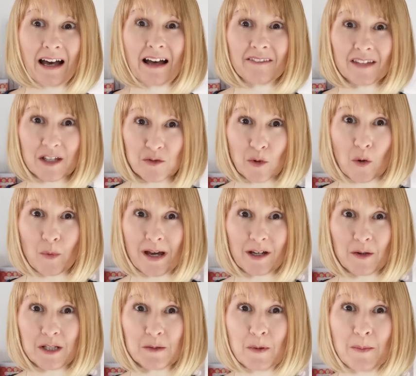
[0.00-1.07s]
And that's what we're
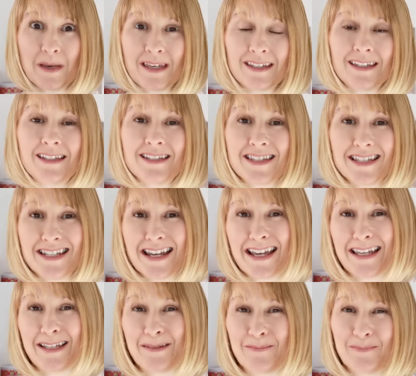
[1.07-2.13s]
going to be making
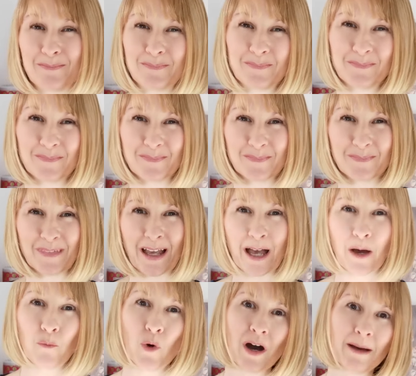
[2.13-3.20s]
today.
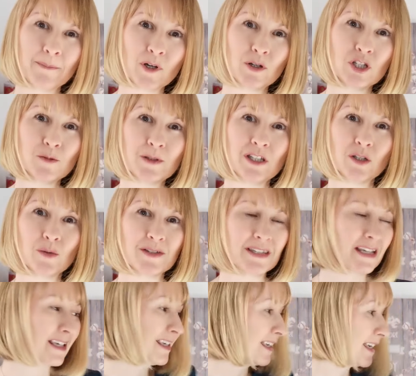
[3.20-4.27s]
And what I'm going to be
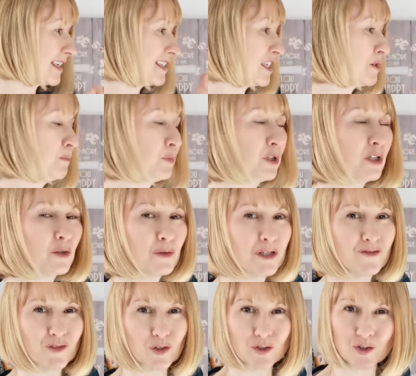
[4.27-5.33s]
using is this
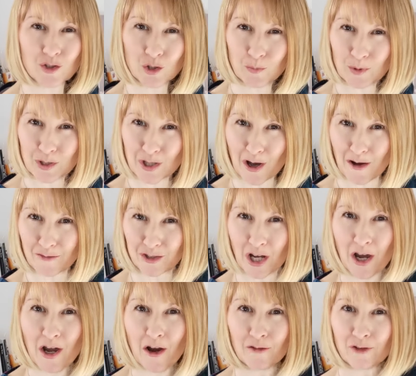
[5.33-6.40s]
beautiful, super soft
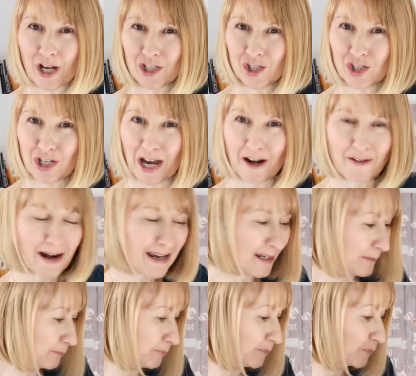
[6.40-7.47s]
French
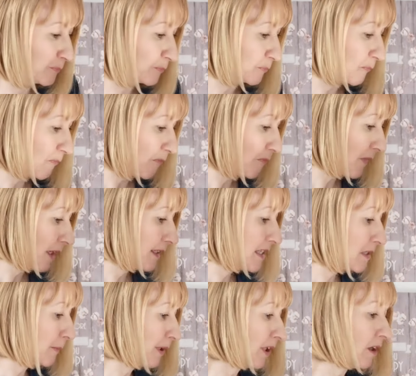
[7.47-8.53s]
terre.
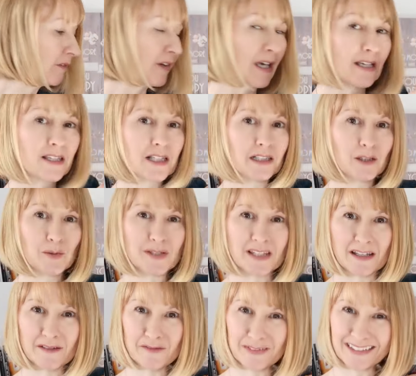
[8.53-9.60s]
It's a Minerva
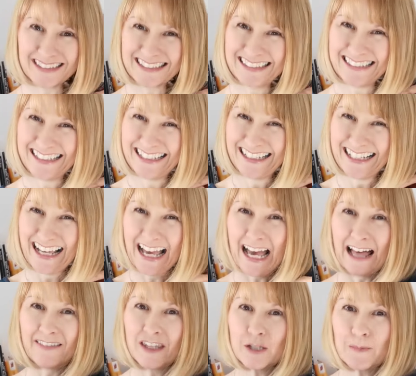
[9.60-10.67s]
exclusive.
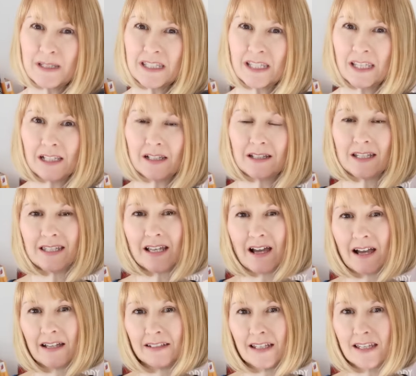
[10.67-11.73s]
And this particular
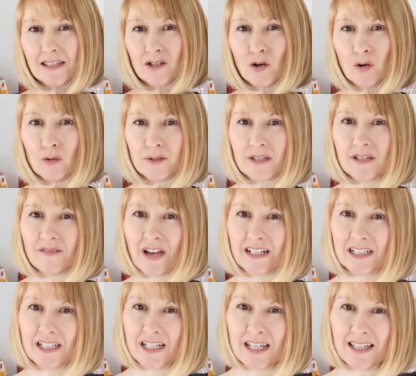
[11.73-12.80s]
design is called
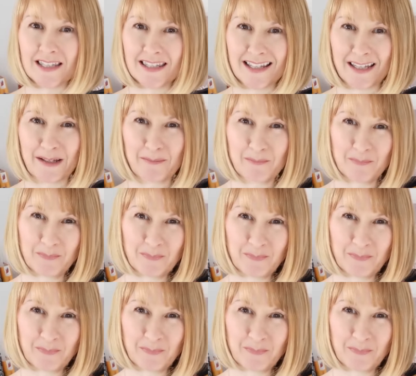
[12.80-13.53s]
Savannah Daisy.